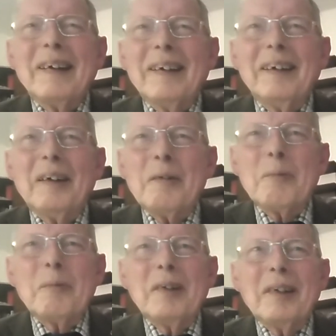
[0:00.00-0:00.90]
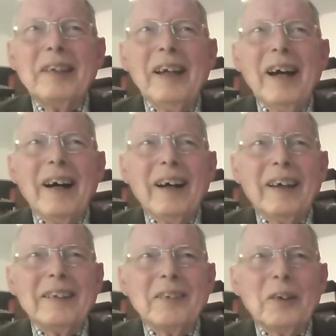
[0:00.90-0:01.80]
uh, Tia
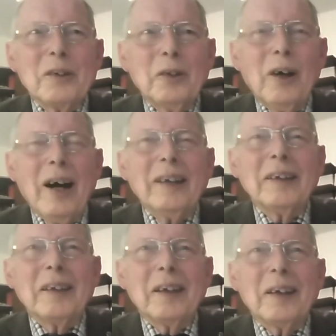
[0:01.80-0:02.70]
and also Heinrich